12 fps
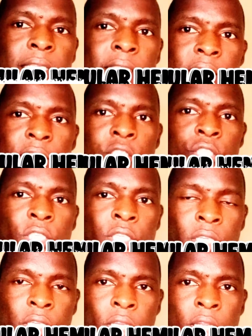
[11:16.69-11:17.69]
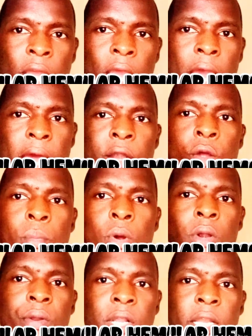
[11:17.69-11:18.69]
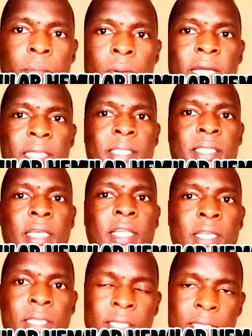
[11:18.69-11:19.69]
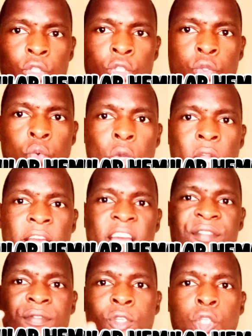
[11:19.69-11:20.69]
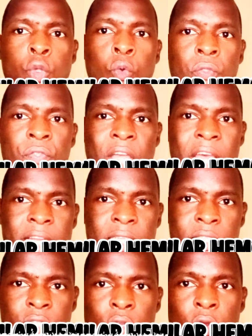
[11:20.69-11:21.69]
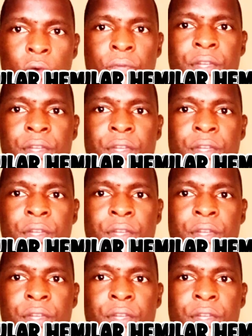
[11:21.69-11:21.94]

Each normal red blood cell should have 2/3 of